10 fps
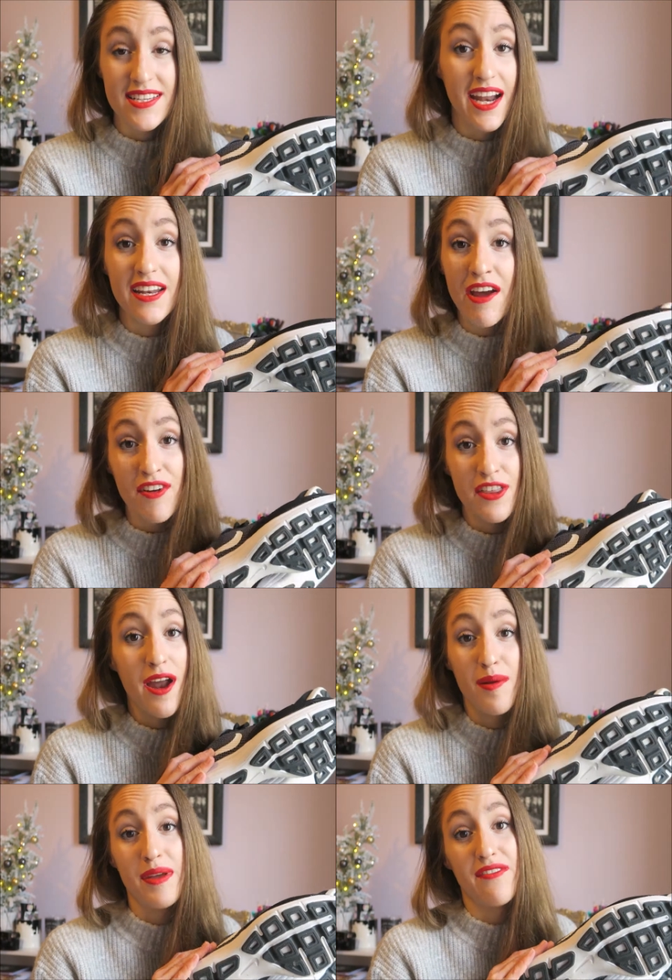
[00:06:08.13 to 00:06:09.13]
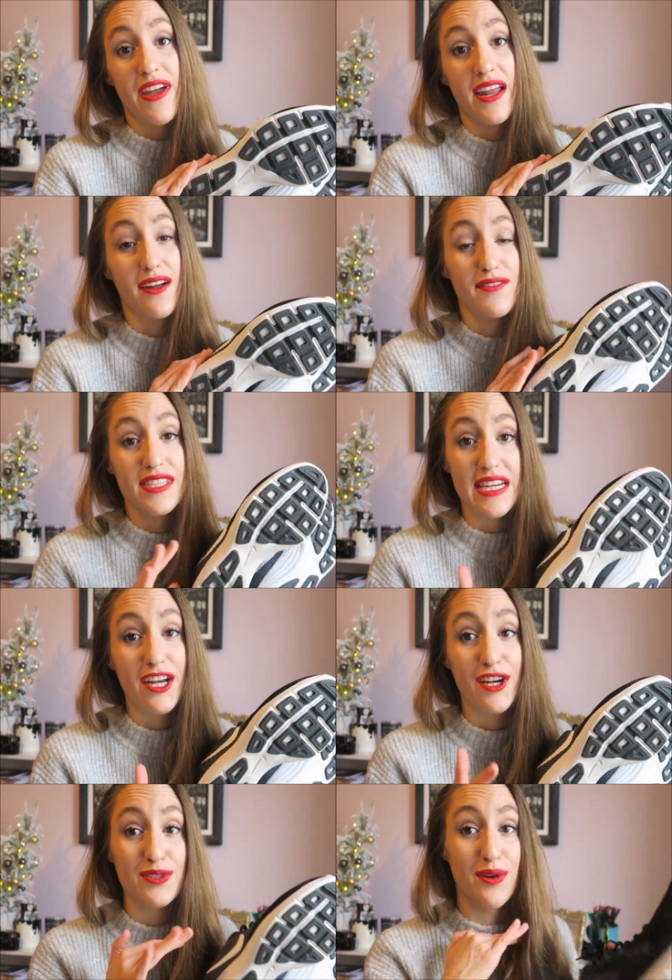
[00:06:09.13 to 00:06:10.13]
I said I never thought I'd be a fan of
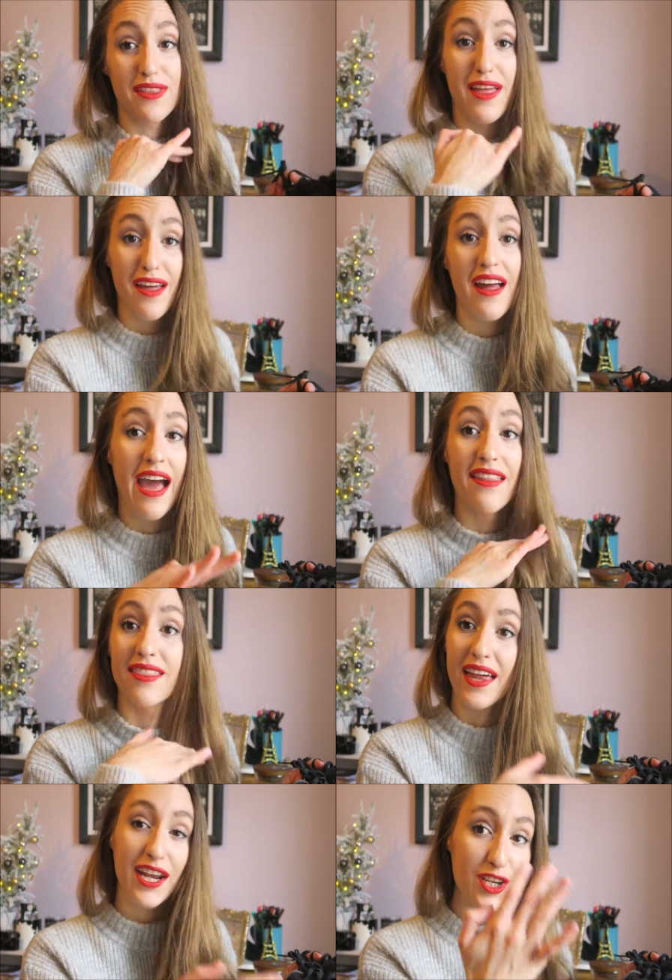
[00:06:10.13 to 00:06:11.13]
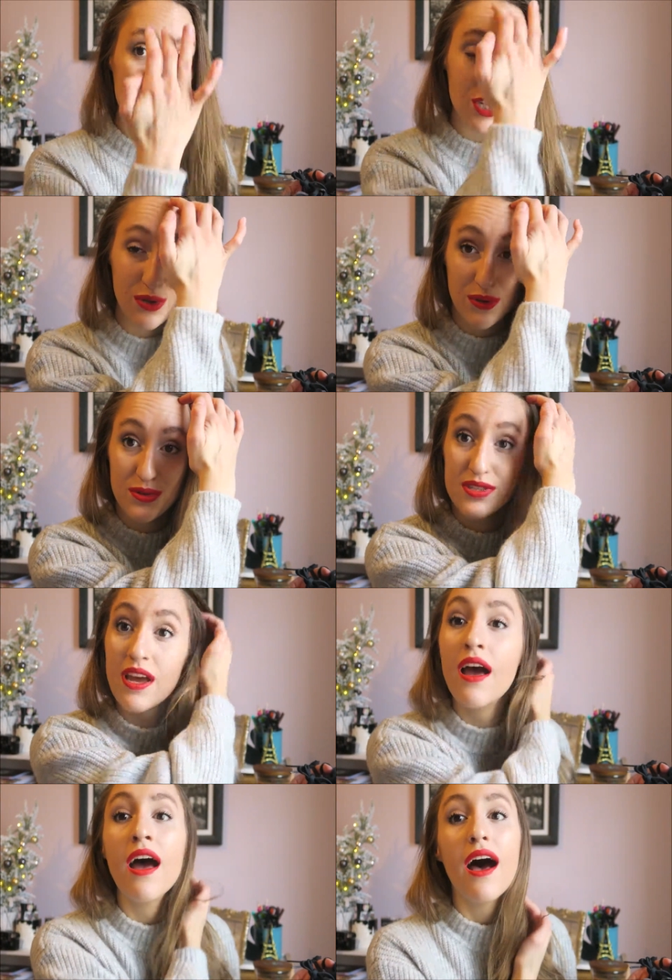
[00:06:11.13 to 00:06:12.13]
sneakers or the athletic shoes,
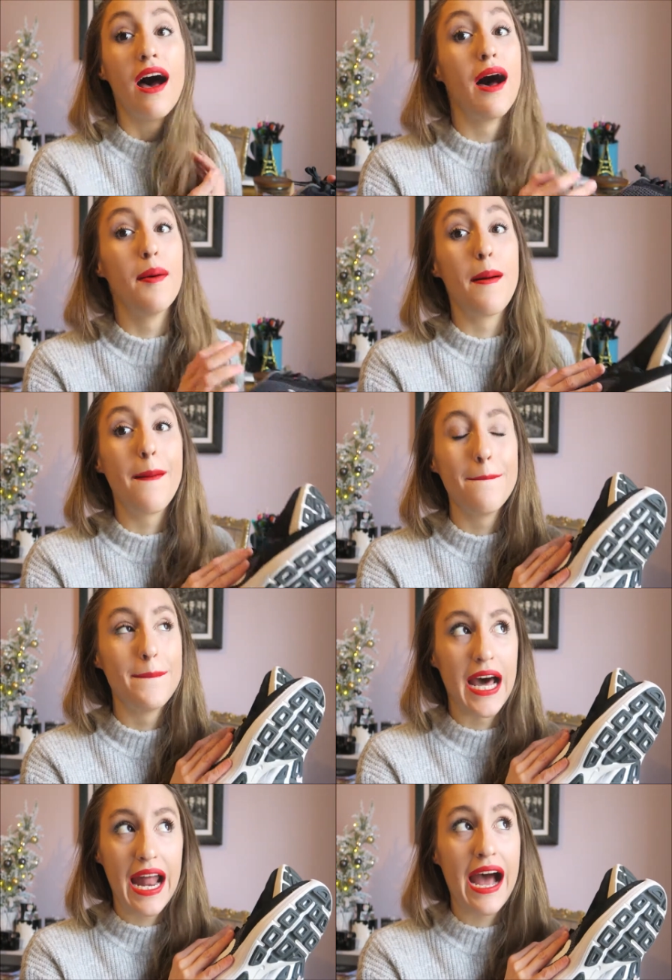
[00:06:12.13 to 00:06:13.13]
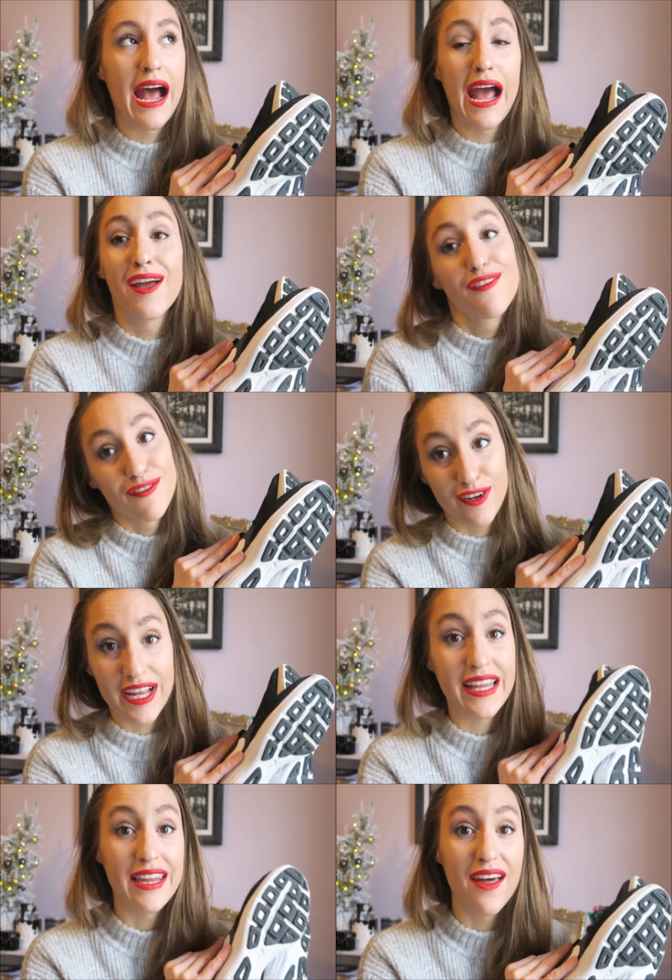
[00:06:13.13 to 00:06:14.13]
but I
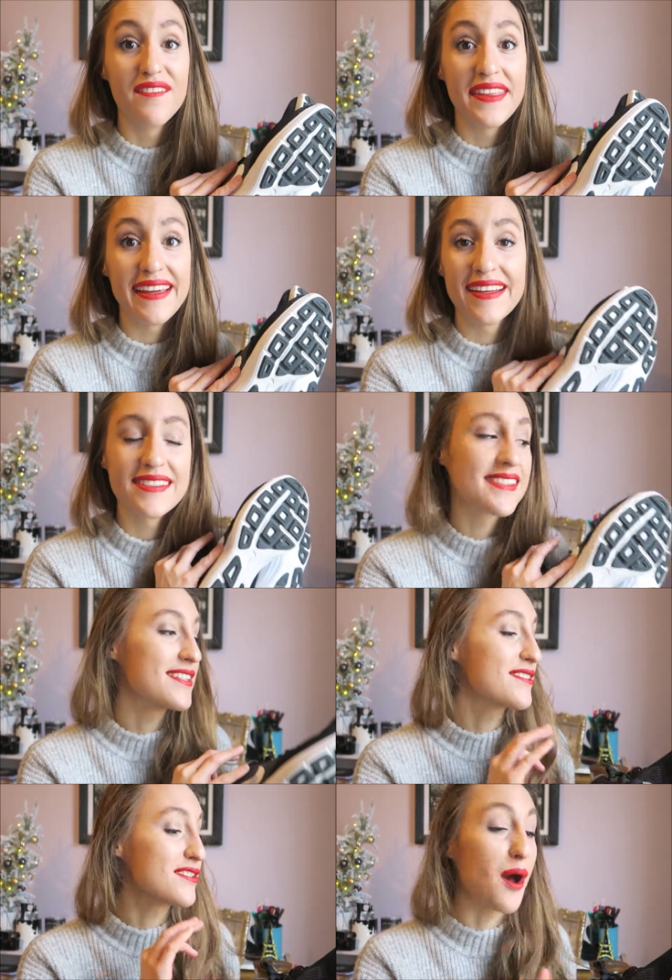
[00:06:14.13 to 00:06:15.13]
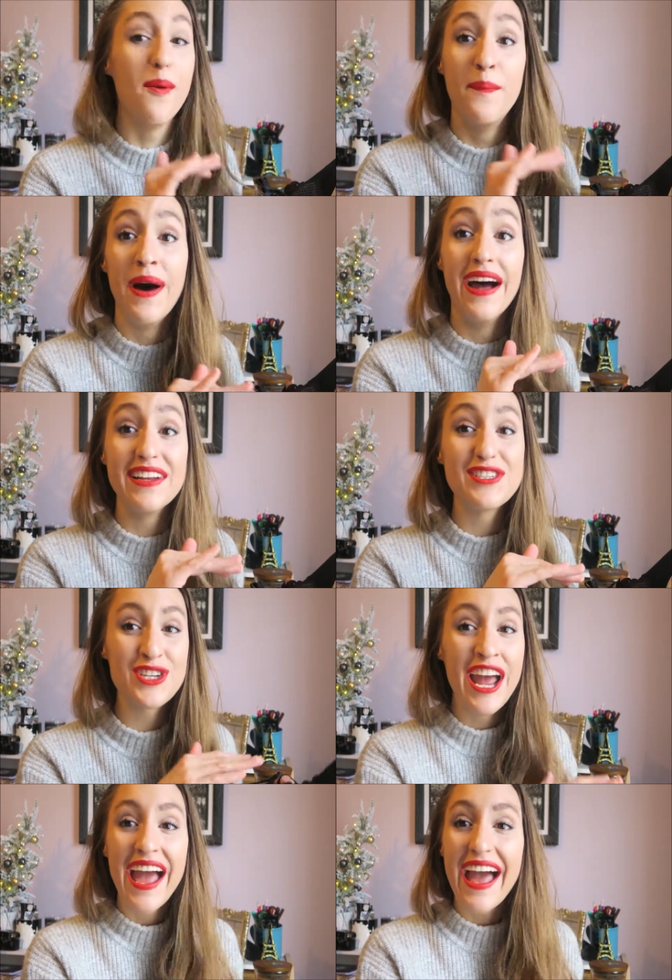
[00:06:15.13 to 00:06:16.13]
freaking love these so
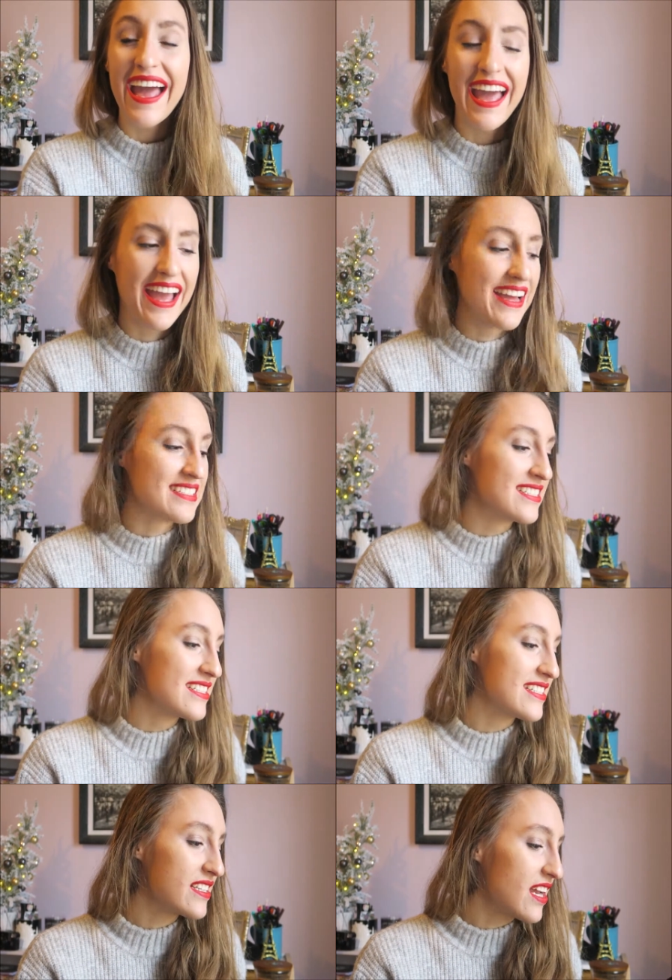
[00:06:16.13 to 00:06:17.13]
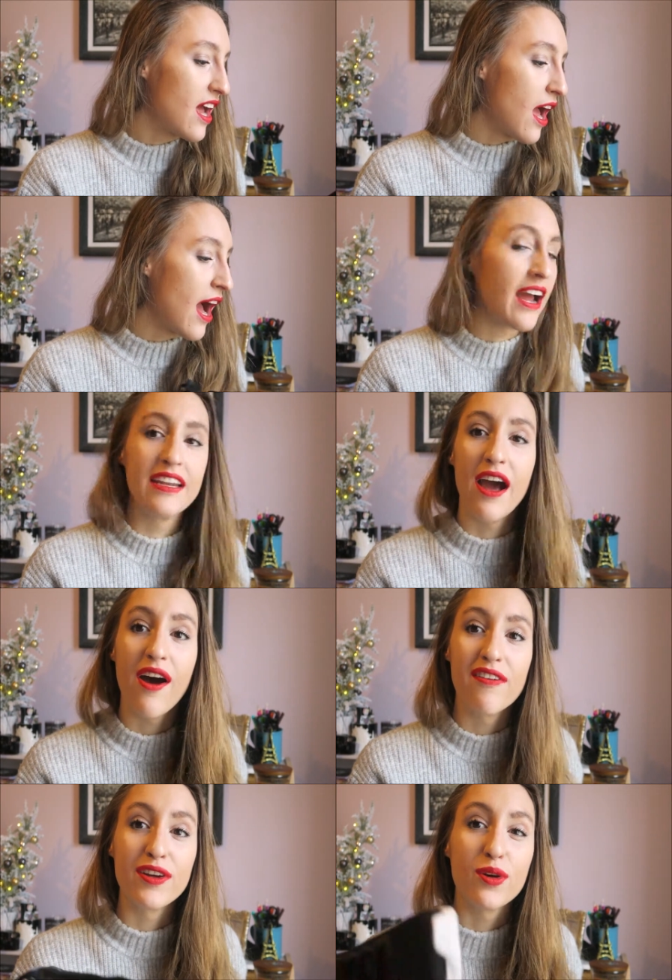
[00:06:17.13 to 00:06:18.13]
much, and I
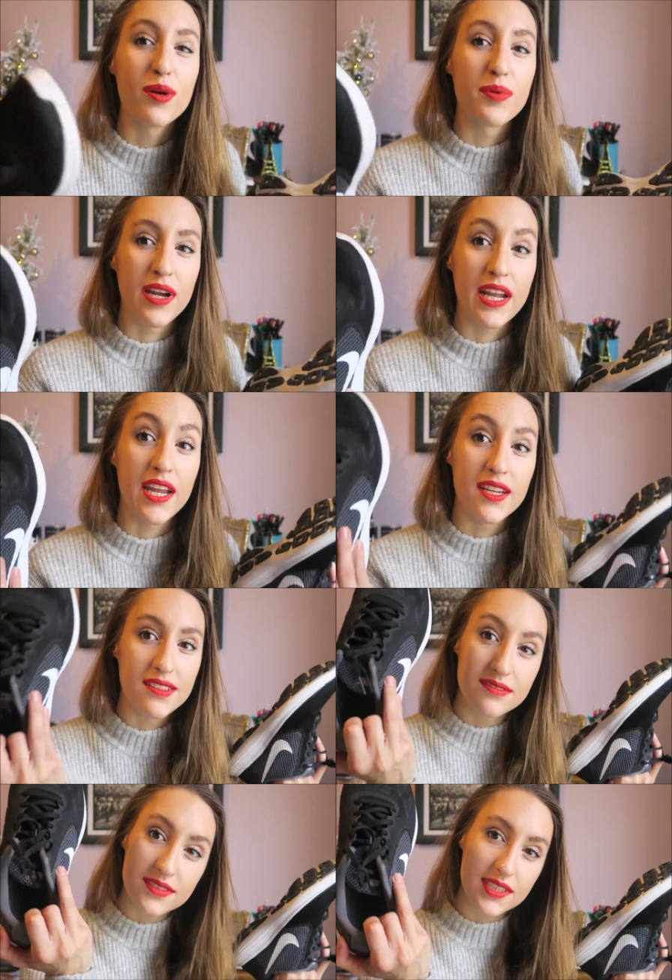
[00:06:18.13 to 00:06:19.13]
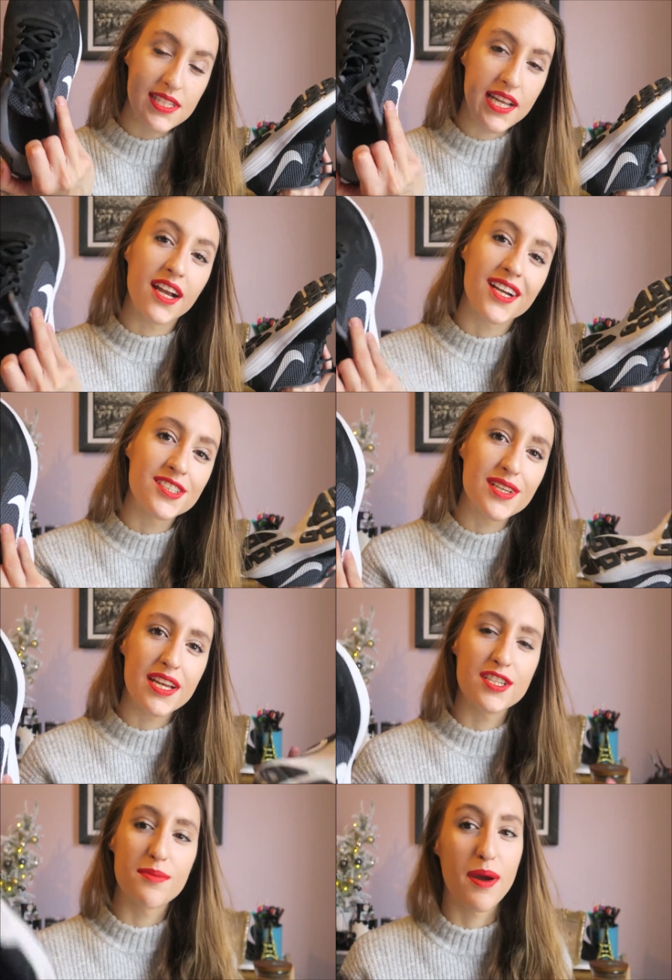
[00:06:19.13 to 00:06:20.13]
now have incorporated sneakers
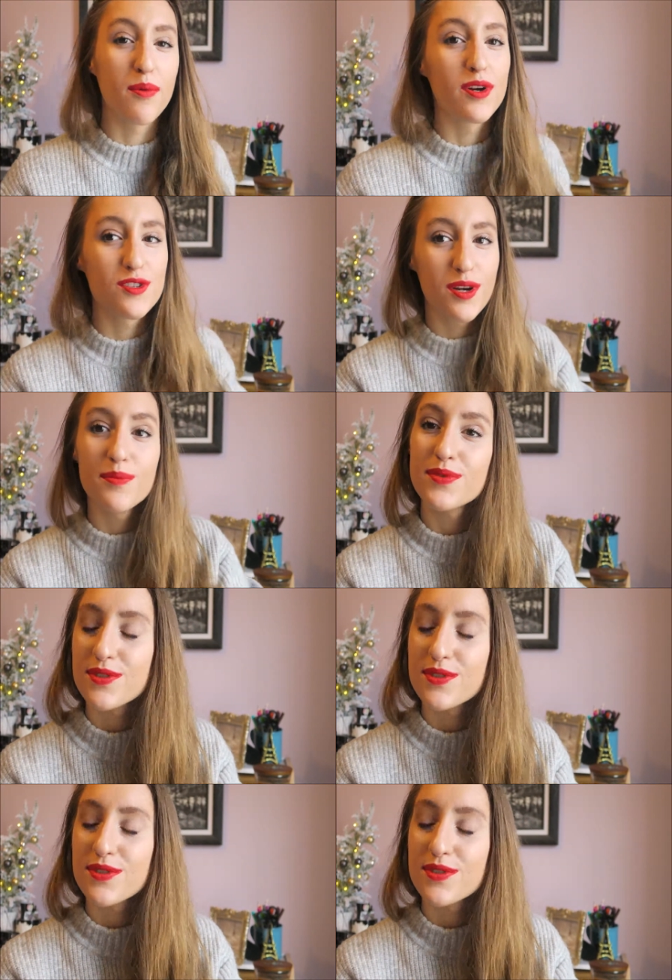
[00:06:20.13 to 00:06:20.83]
into my wardrobe.